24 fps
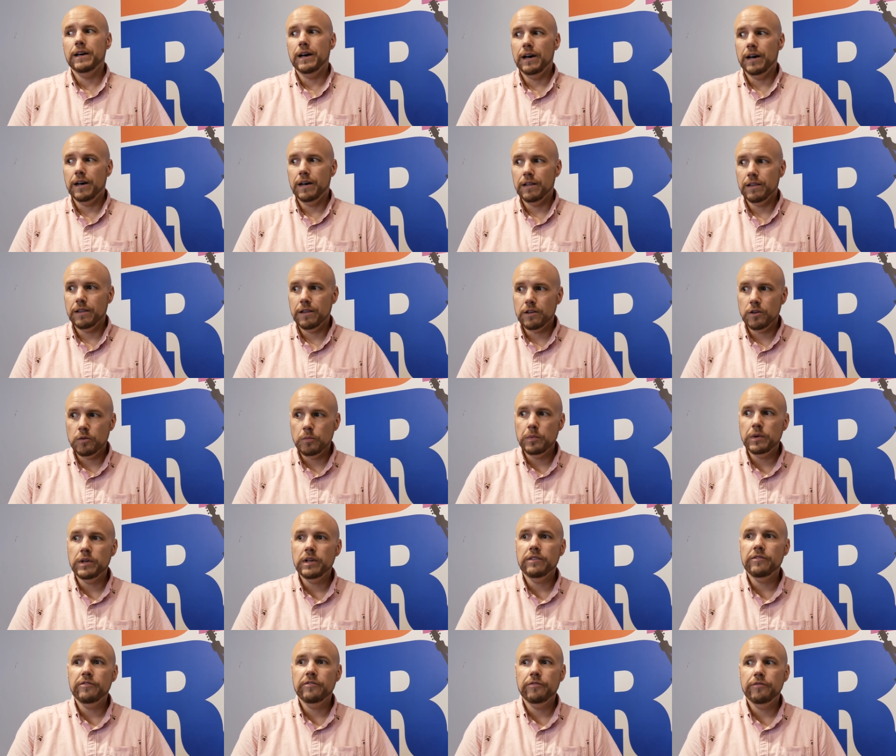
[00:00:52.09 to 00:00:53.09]
A little
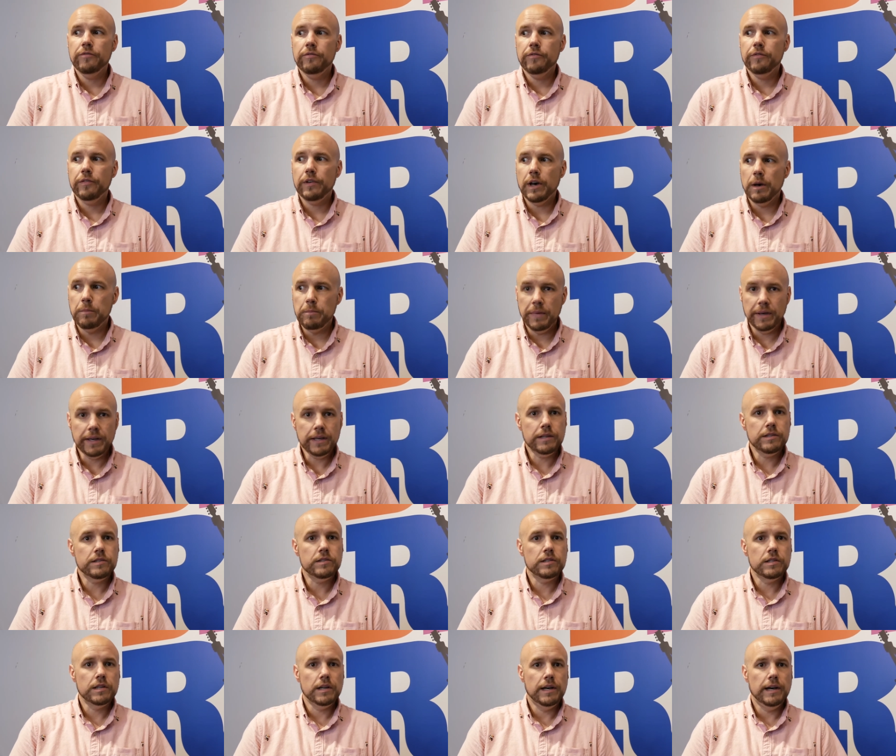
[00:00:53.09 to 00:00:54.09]
bit of a
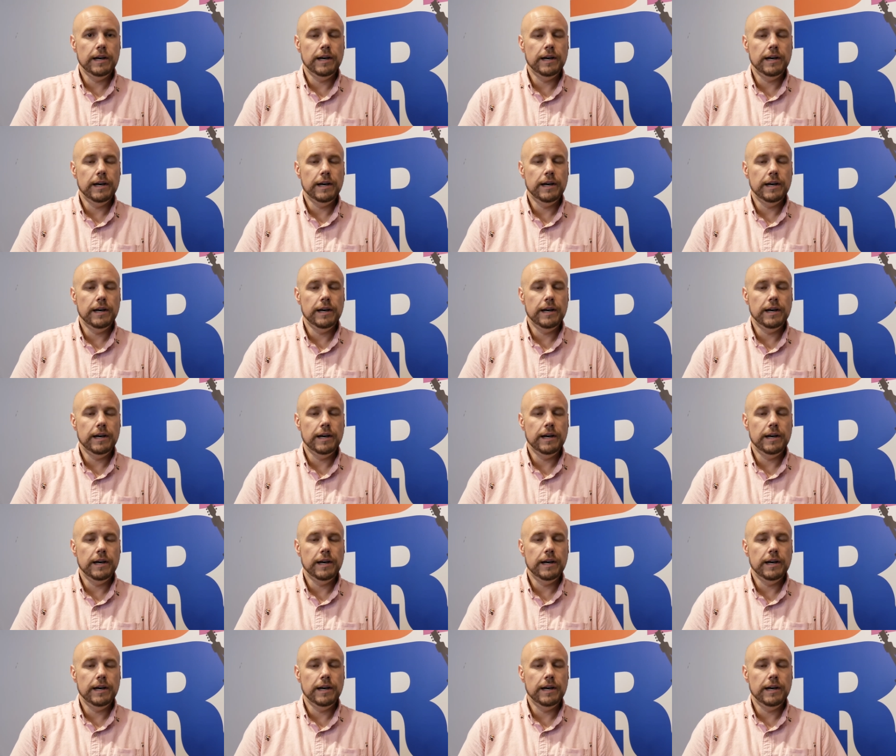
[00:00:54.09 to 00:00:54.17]
mix.